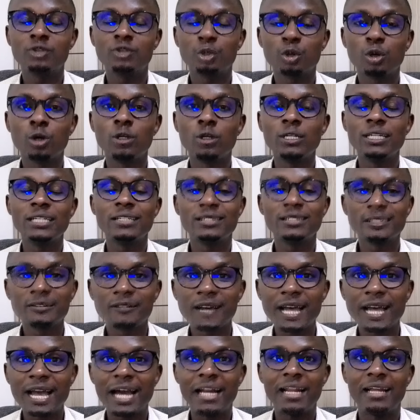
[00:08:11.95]
thrown in River
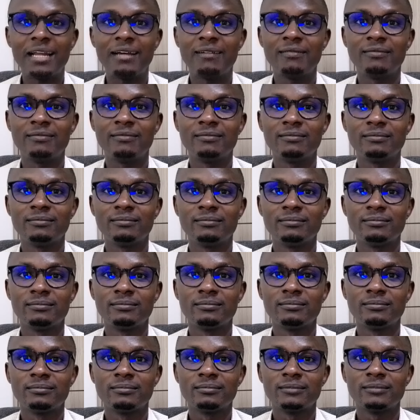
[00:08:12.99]
Yala.
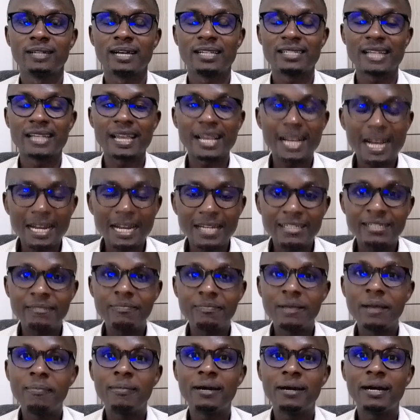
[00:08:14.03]
As I can
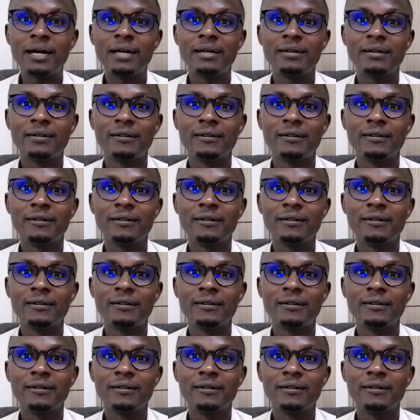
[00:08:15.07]
remember,